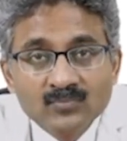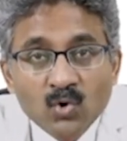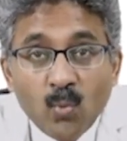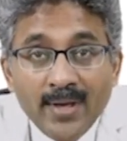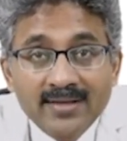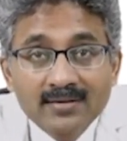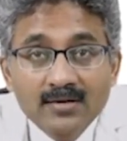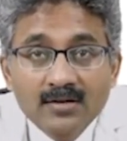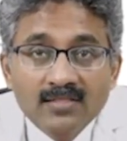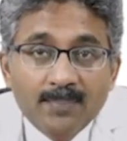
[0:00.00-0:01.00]

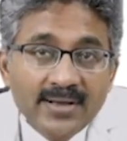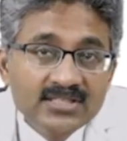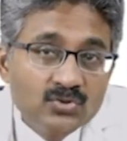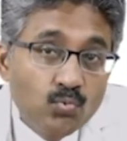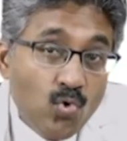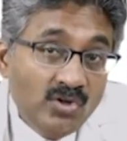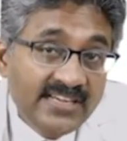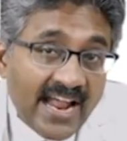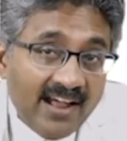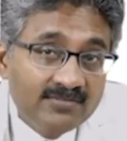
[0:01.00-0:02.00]
where the patient
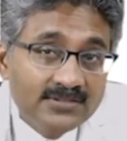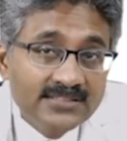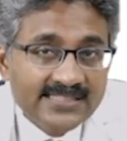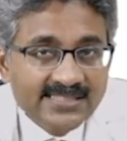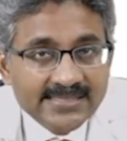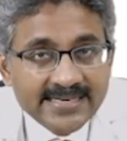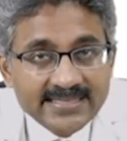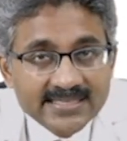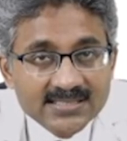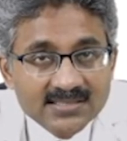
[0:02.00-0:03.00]
won't have chest
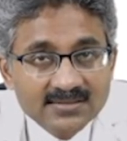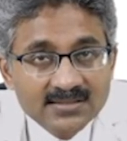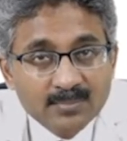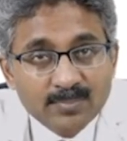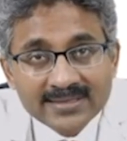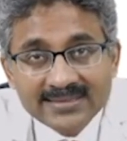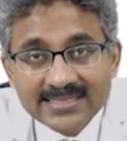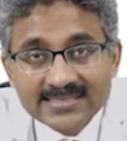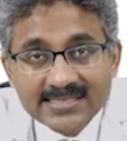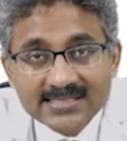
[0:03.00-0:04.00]
tightness,
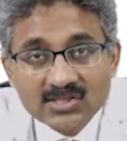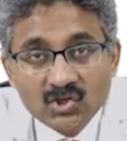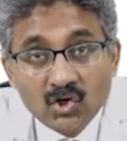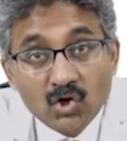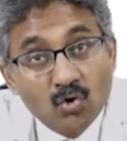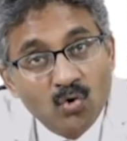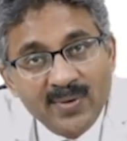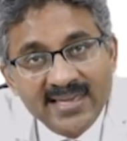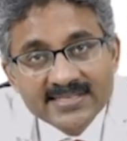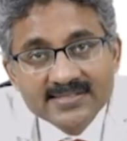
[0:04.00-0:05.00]
breathlessness, no
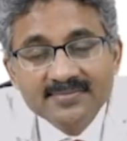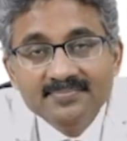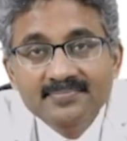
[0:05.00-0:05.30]
wheeze.